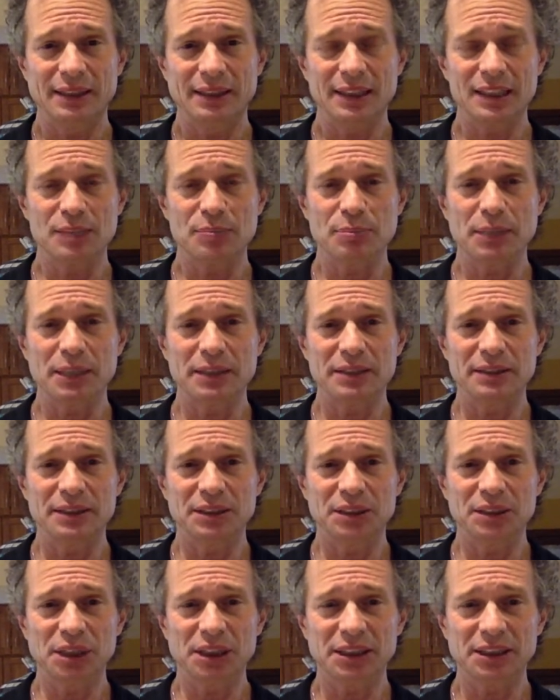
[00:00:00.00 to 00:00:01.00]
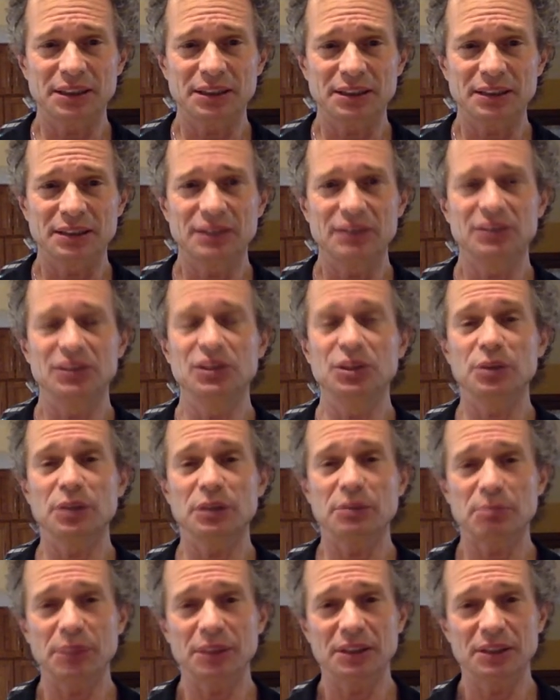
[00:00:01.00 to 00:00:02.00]
It's better to just do
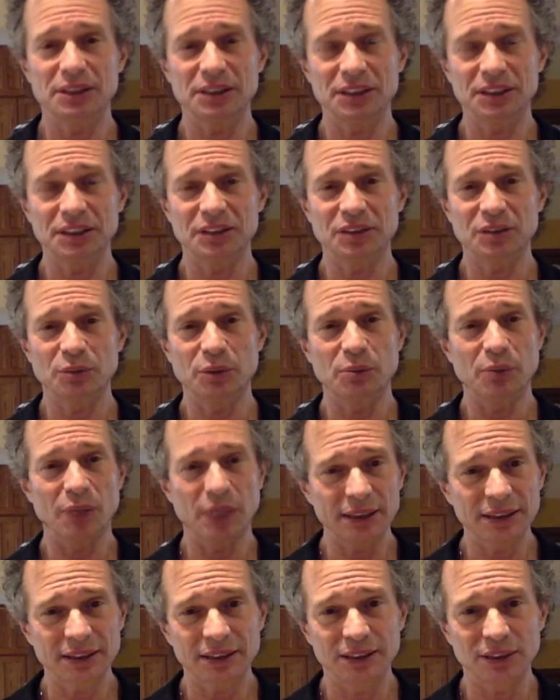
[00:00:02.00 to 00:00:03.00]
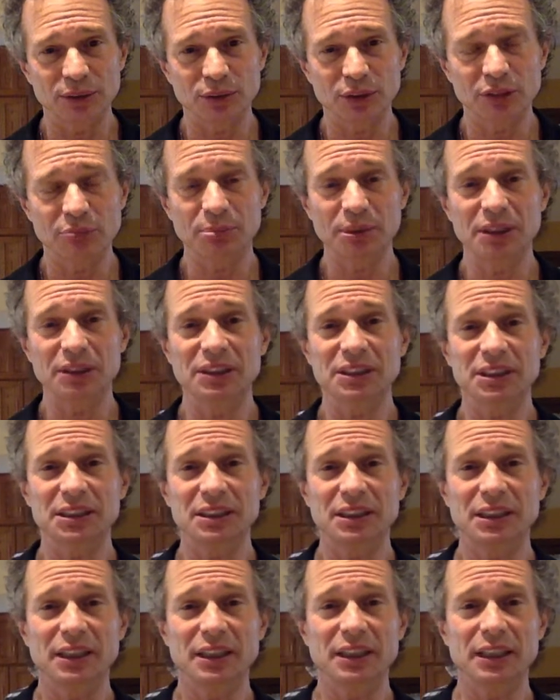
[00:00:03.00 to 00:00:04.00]
it because we want to do it,
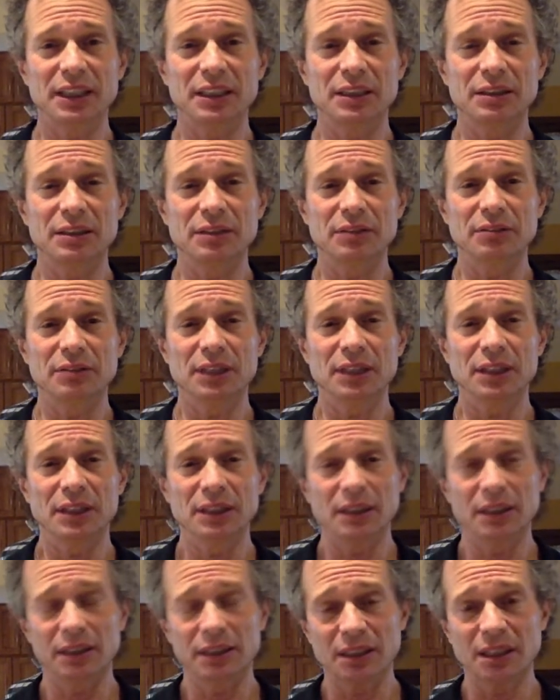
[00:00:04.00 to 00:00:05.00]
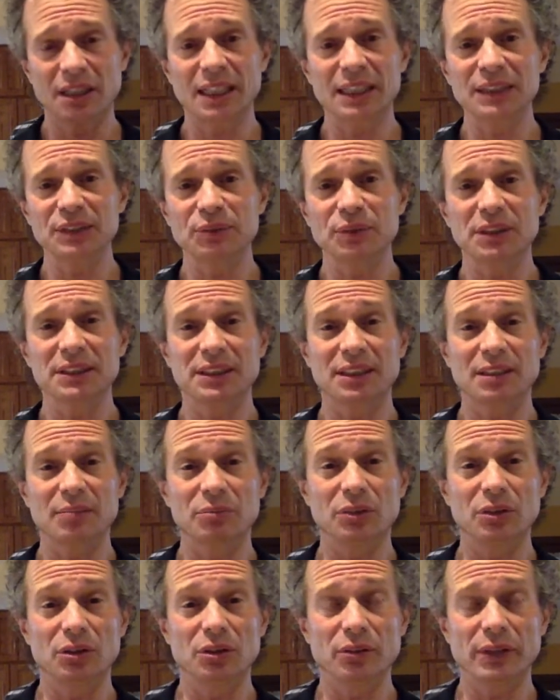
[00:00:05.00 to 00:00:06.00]
because it aligns with
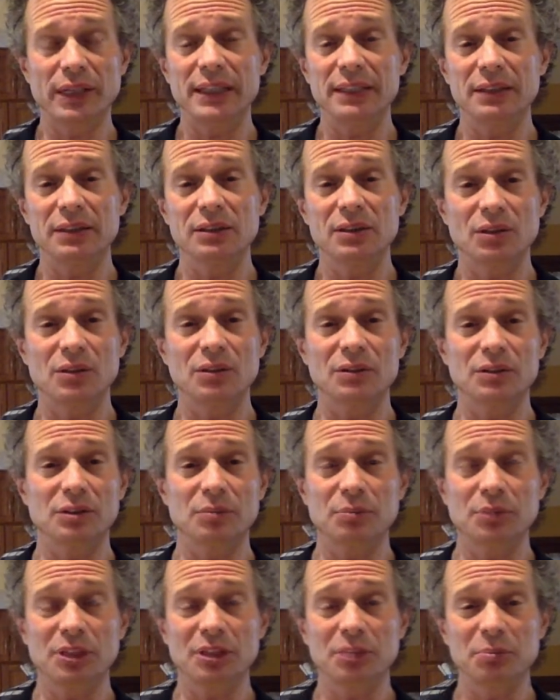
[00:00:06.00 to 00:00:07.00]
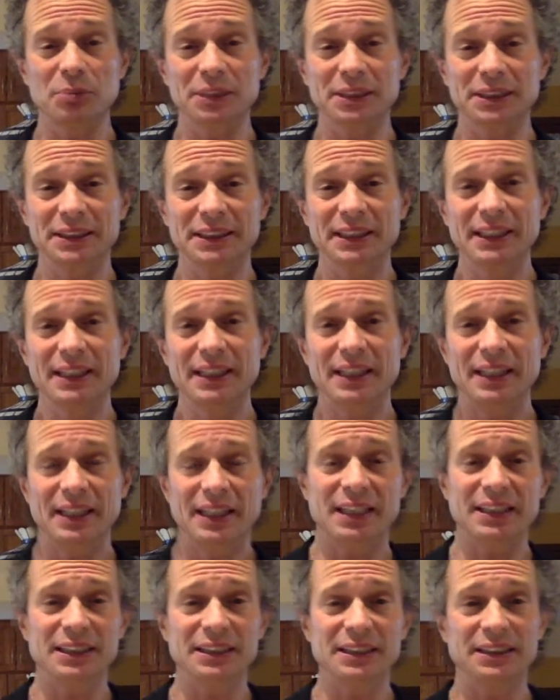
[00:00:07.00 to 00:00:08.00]
some great goal or purpose
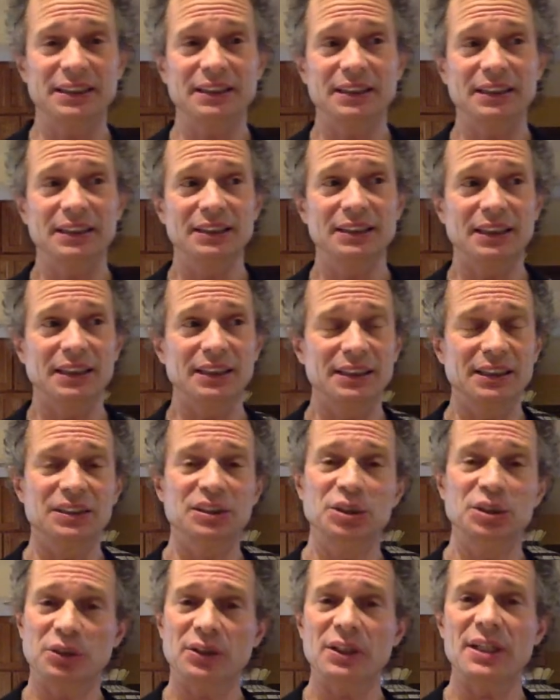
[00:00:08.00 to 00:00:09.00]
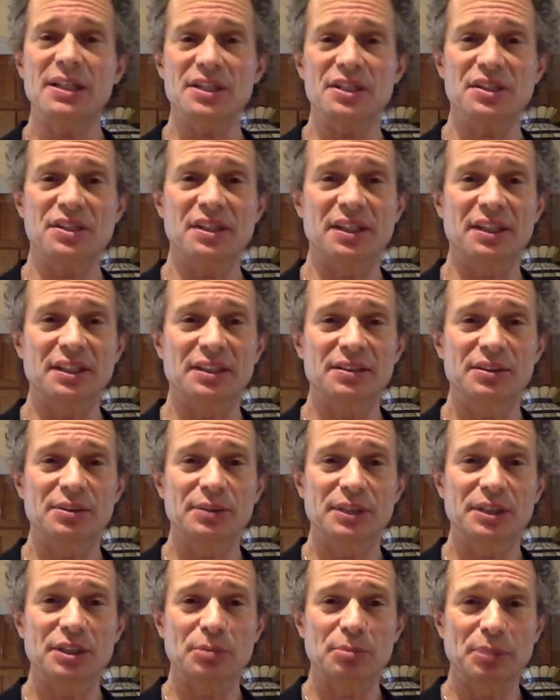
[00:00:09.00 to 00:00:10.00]
and is a joyous thing to
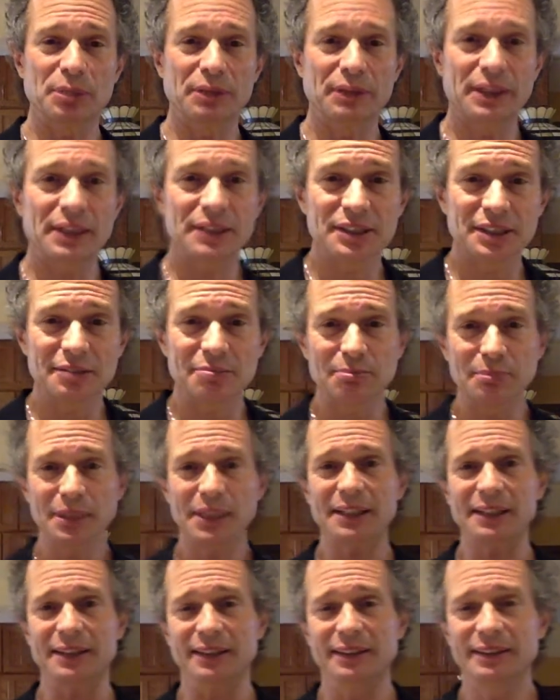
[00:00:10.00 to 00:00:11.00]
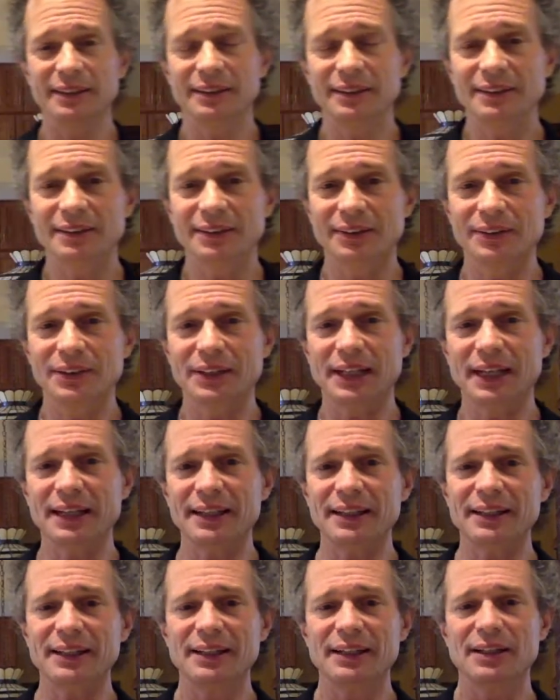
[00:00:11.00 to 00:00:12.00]
experience and be, okay?